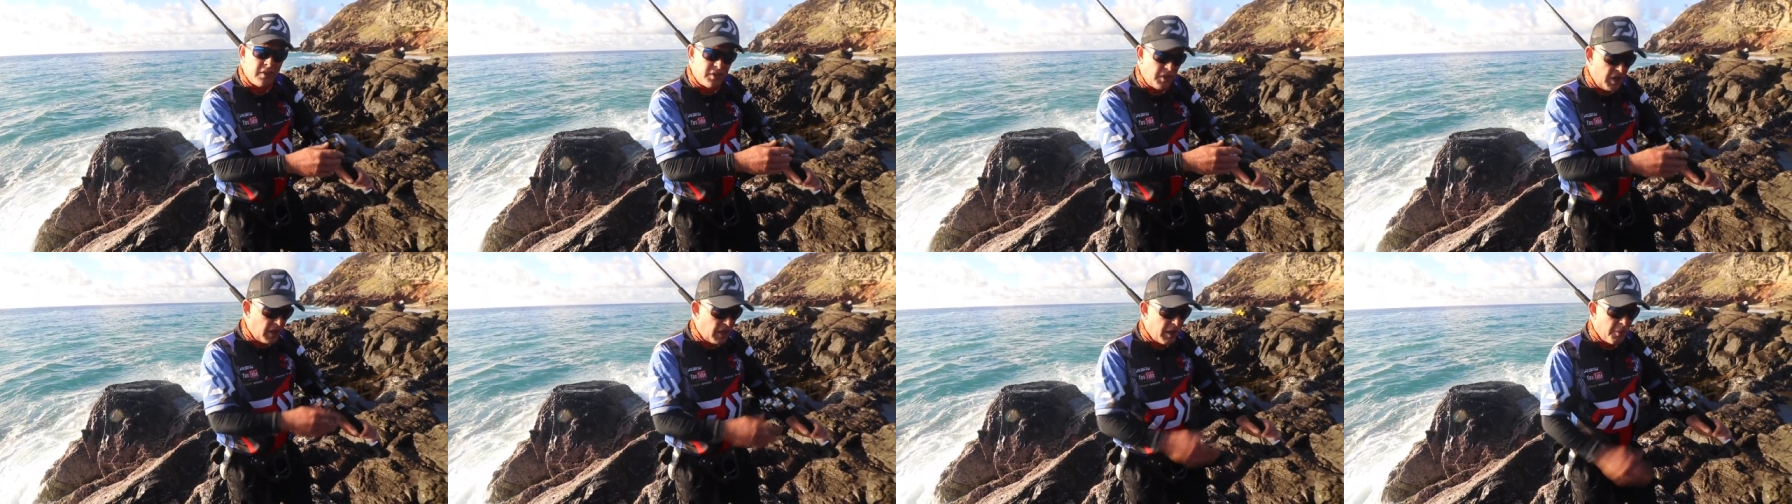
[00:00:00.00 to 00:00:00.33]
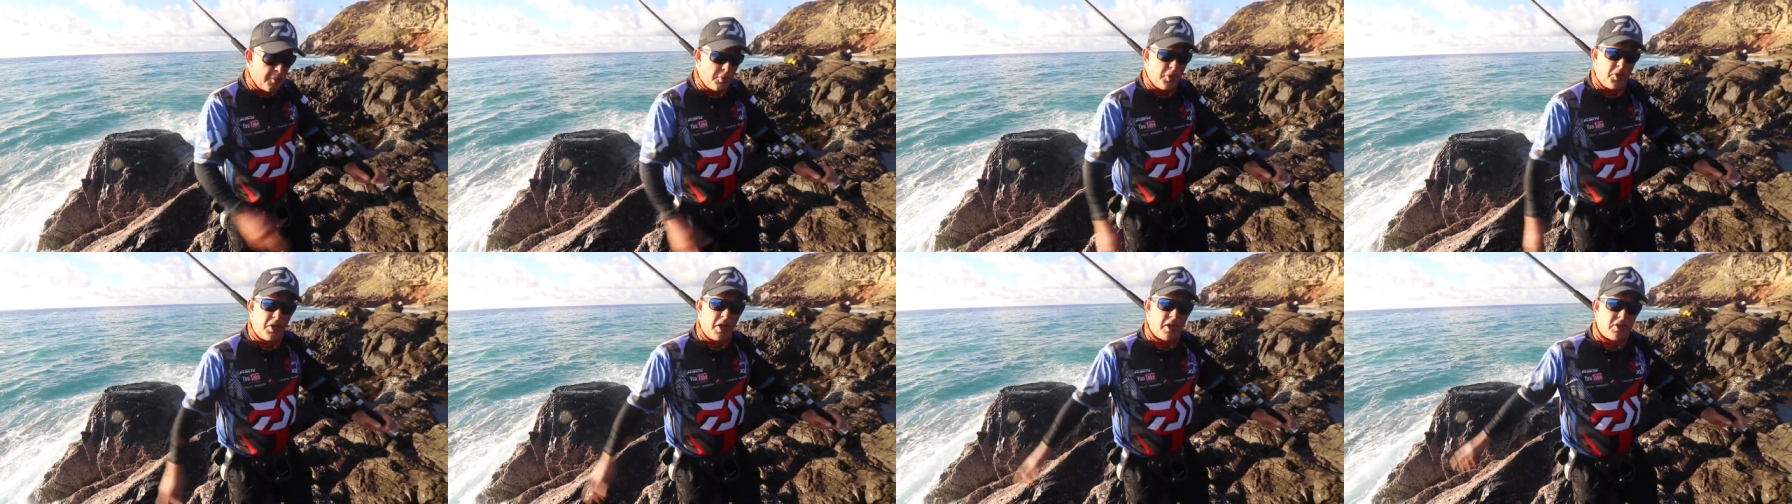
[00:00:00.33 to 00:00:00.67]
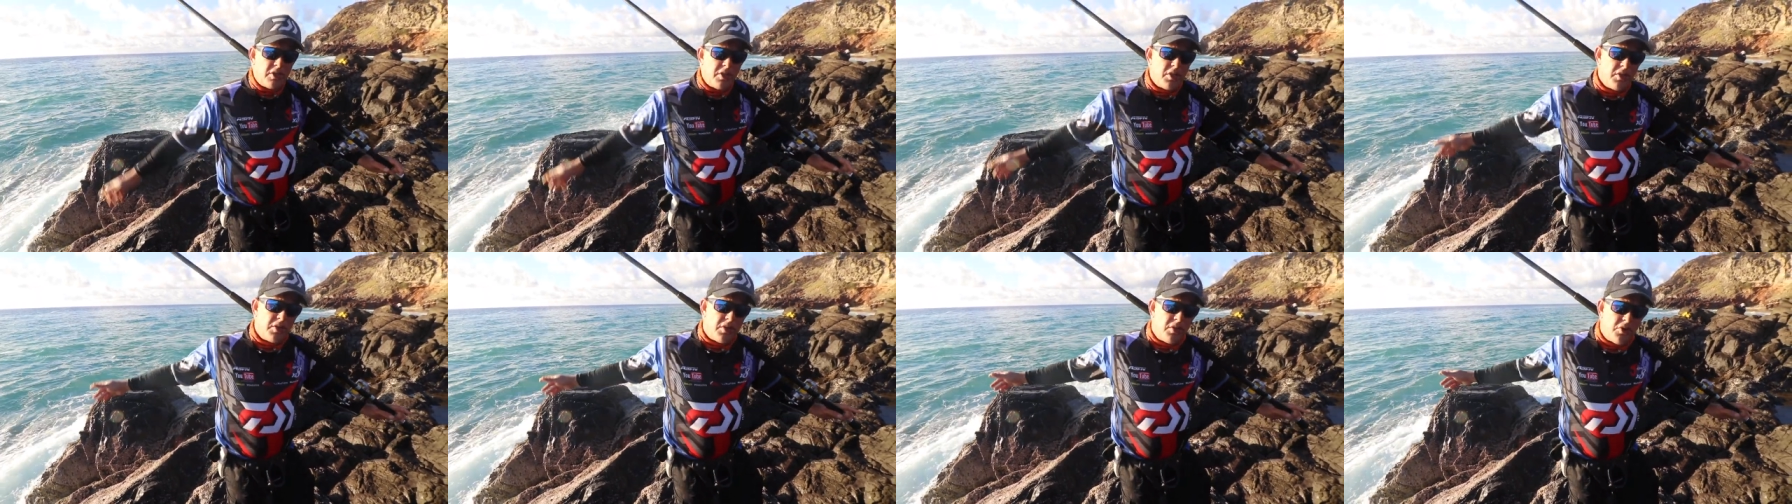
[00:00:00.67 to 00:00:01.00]
So you can put a
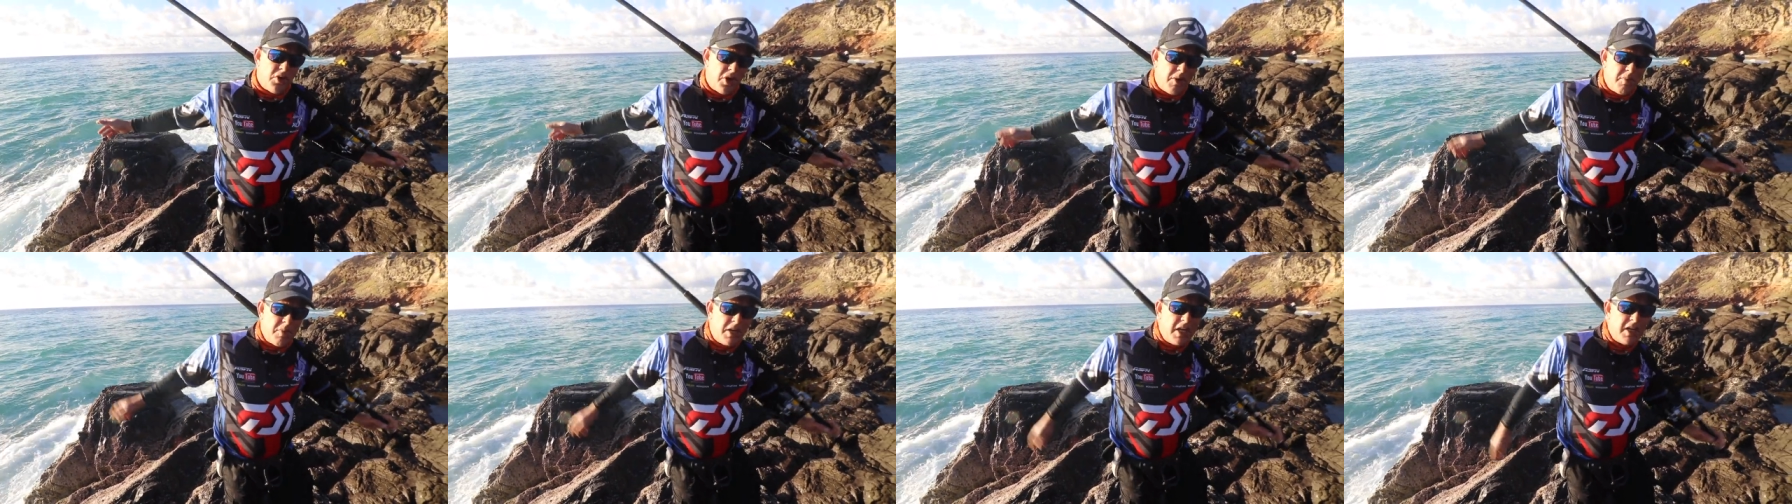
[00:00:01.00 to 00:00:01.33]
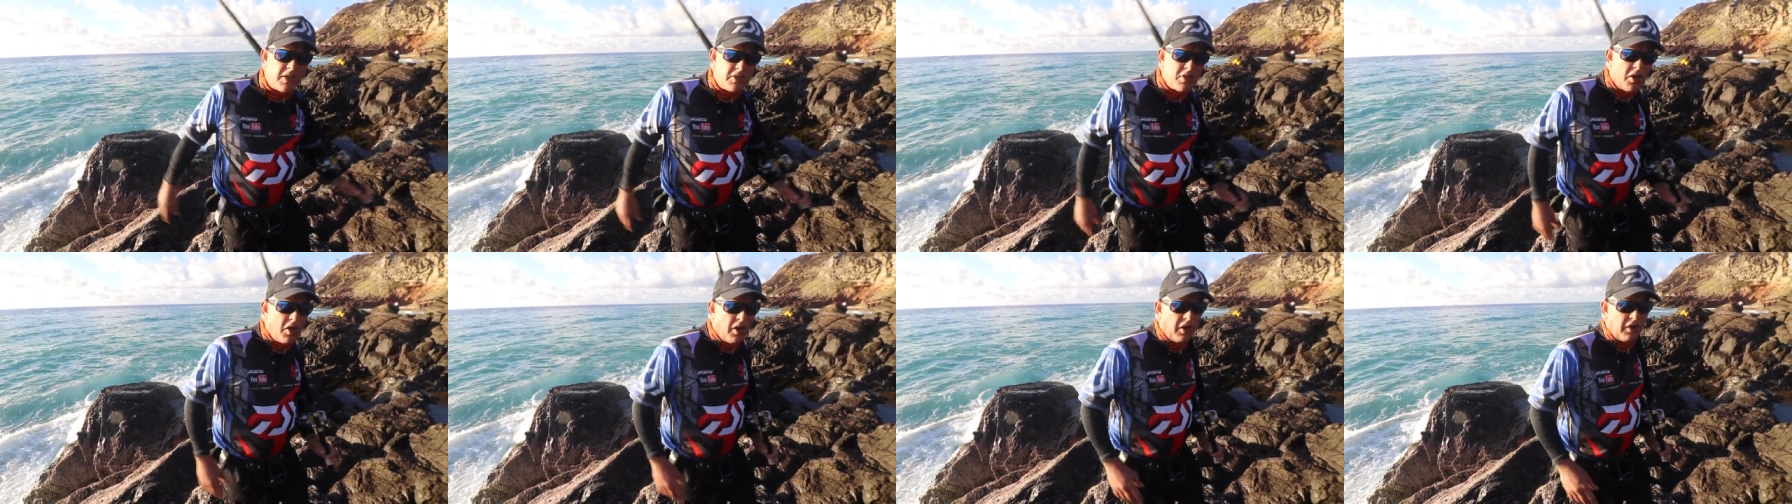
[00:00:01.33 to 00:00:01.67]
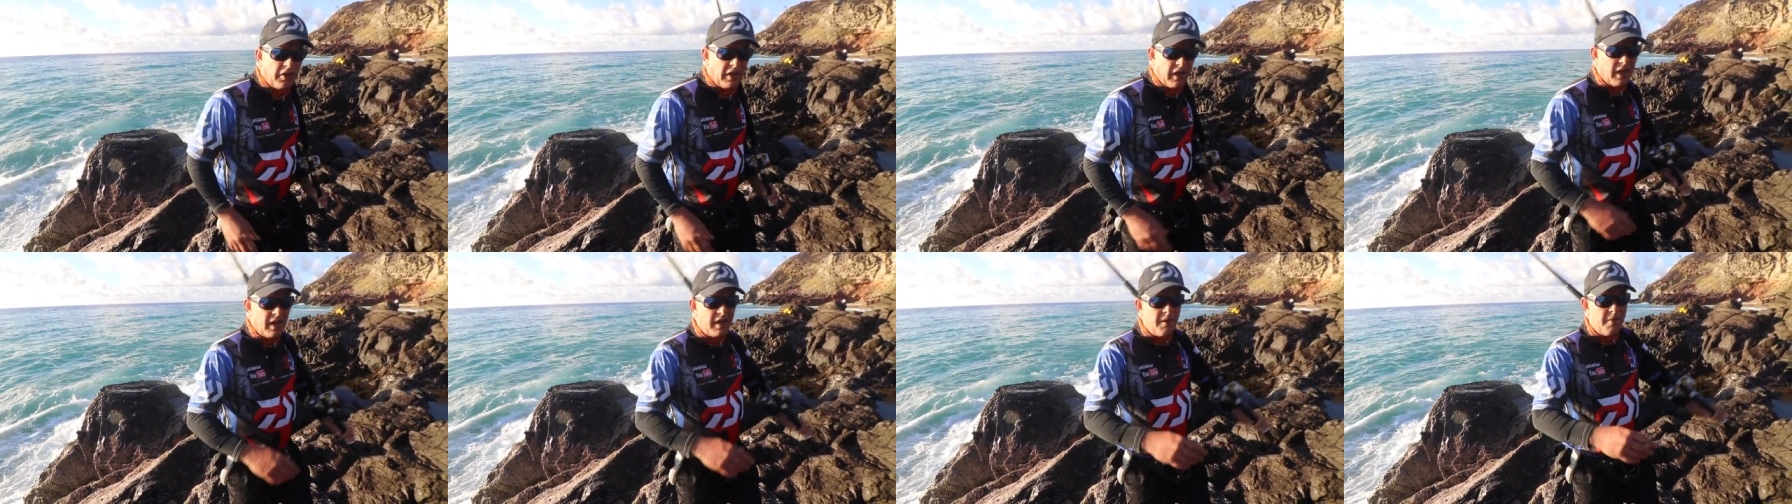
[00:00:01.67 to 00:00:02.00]
two, three meter
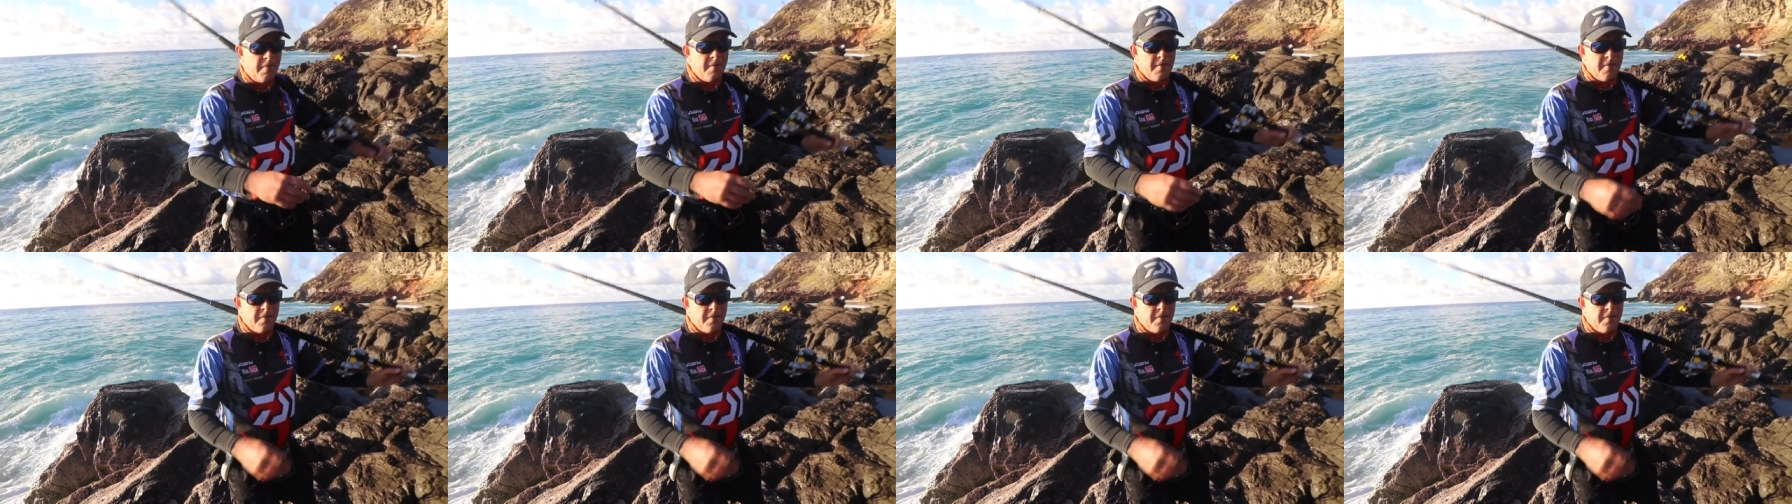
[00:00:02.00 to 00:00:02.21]
on there,